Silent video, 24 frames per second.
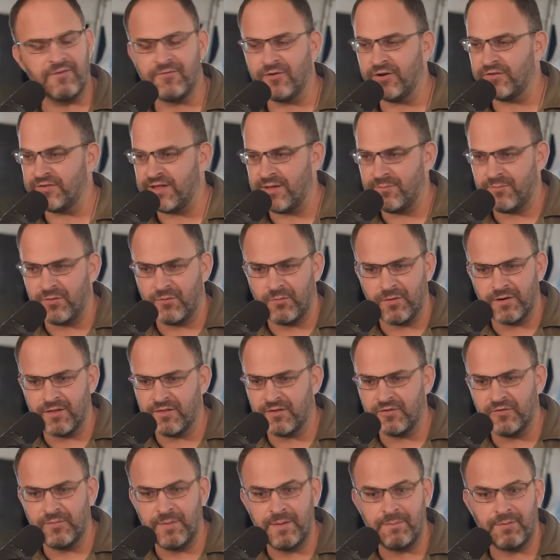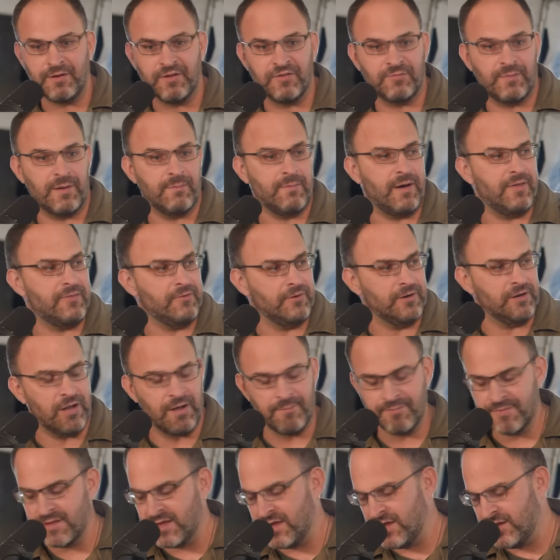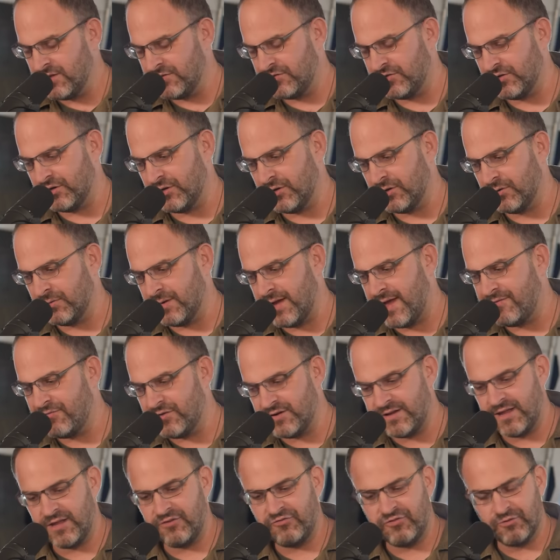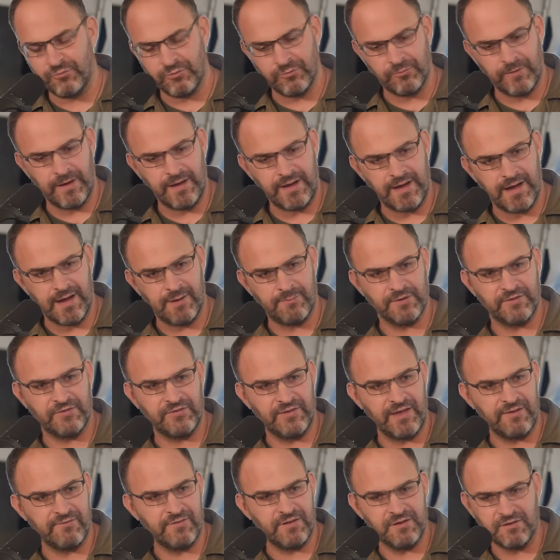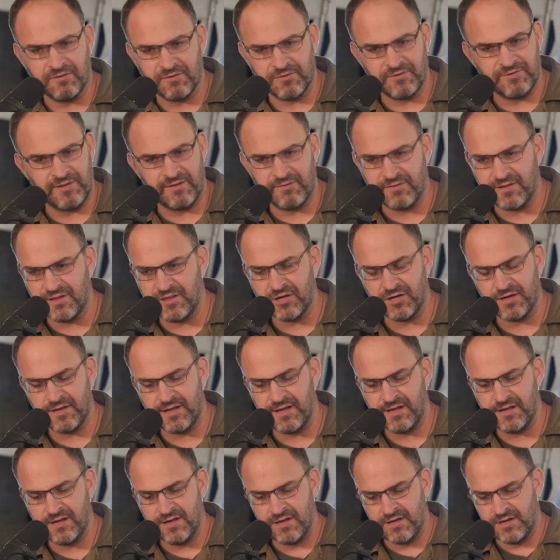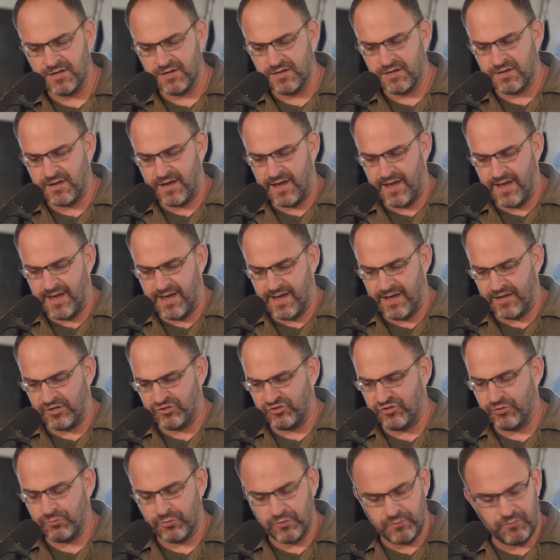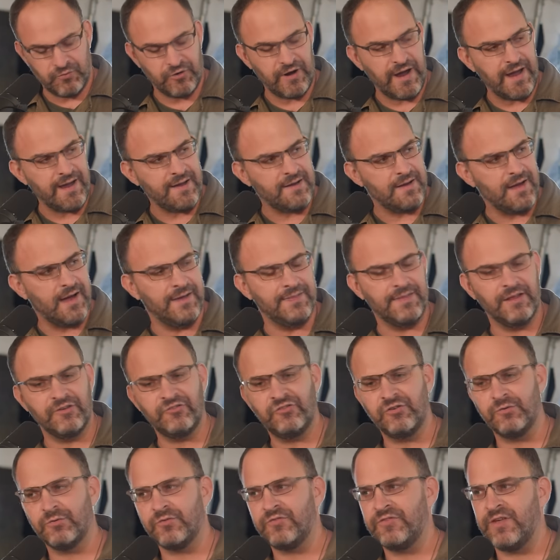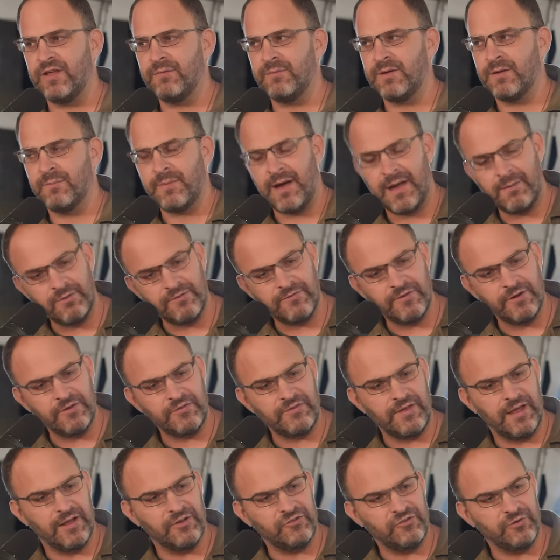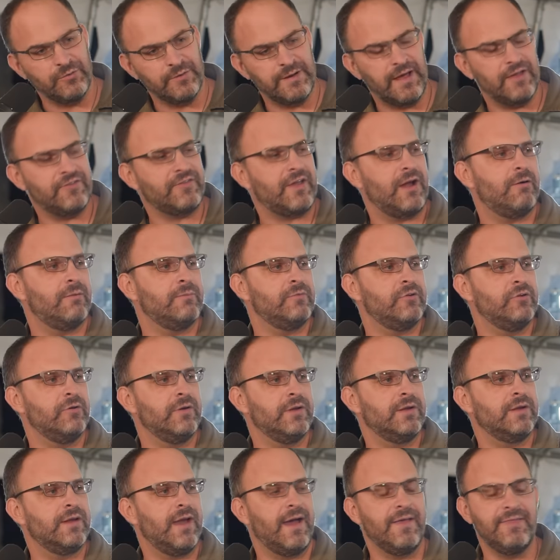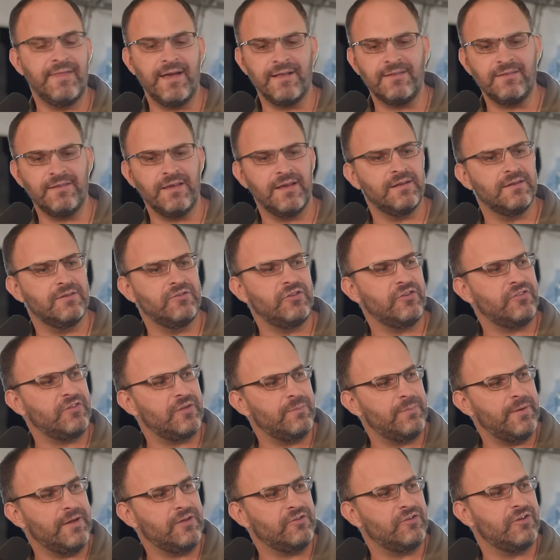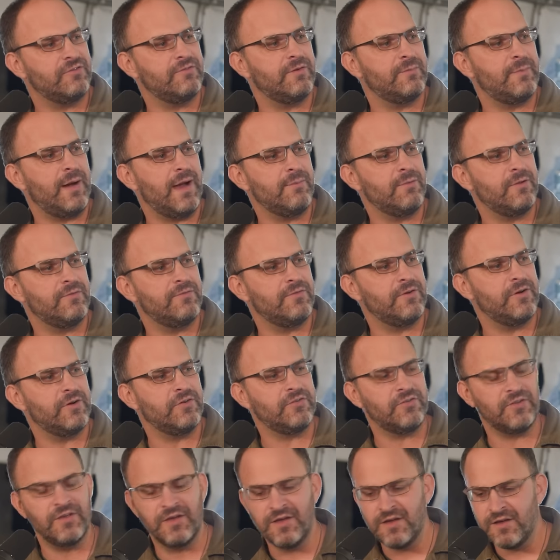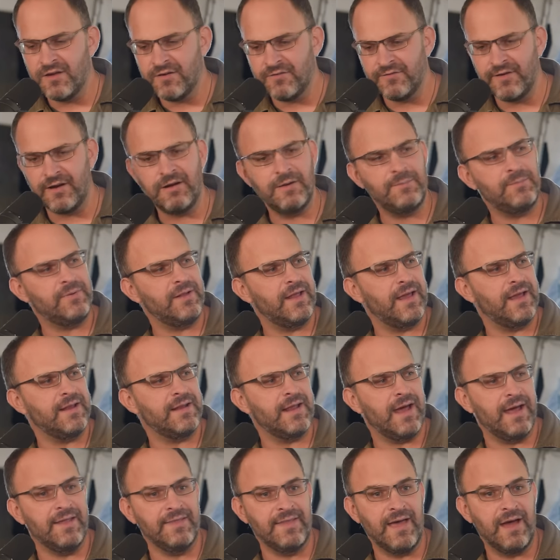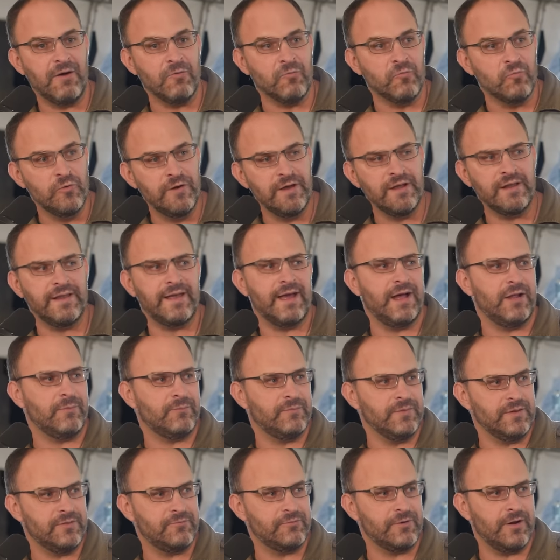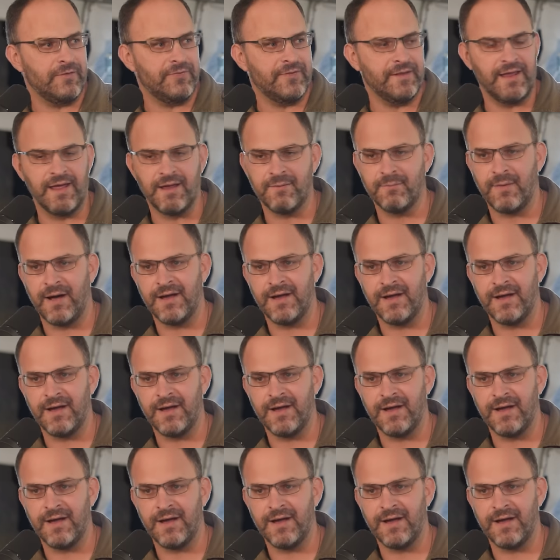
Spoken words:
For example, one of those people is my mother-in-law. So every day she would wake up at 7 or 7:30, she would pray, and then she would send me a Bible verse, and she would ask how I'm doing. And that's it, just a picture of a Bible verse, very plain, and that really helped me throughout the day.